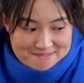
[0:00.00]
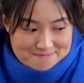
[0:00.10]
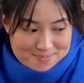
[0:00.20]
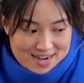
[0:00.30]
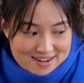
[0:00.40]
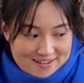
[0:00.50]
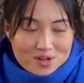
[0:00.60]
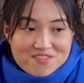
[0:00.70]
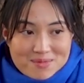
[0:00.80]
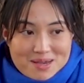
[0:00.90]
But
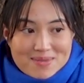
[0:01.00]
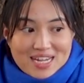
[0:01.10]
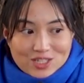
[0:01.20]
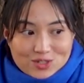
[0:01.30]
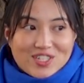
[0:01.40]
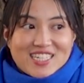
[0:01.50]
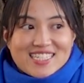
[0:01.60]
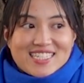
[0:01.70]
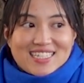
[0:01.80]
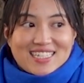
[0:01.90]
one of my main
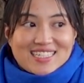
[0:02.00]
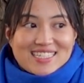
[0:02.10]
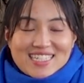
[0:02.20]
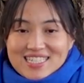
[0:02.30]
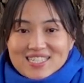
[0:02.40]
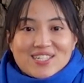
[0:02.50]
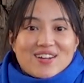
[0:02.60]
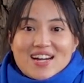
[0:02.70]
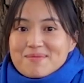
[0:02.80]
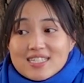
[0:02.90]
triggers is Instagram,